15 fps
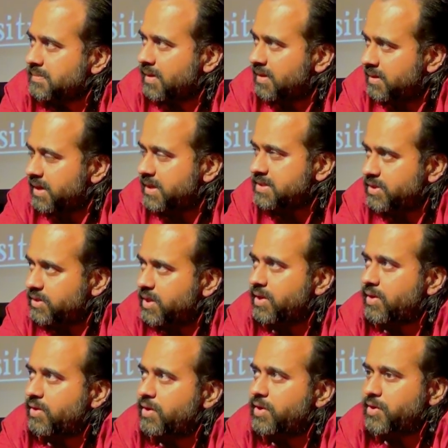there is a
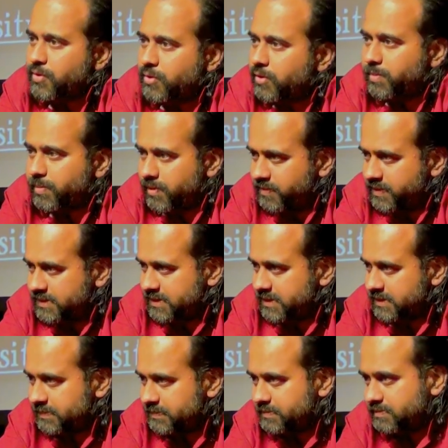thing called your
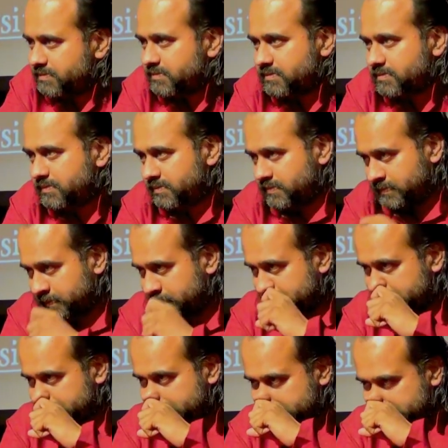profession.
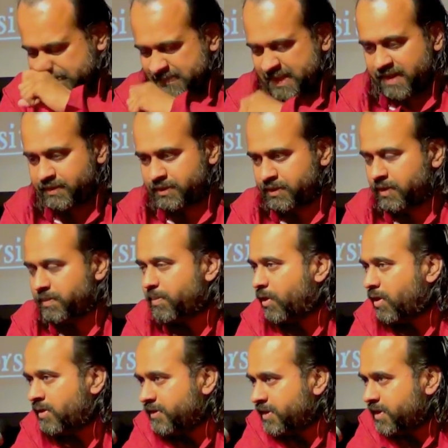I was not
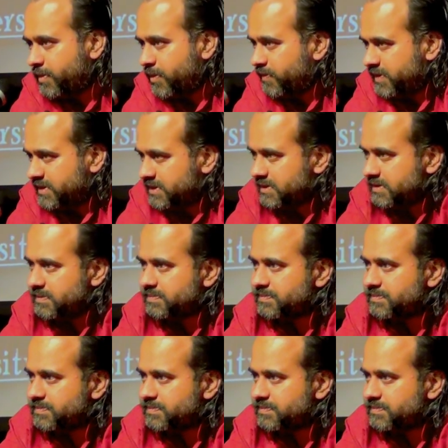born with a profession.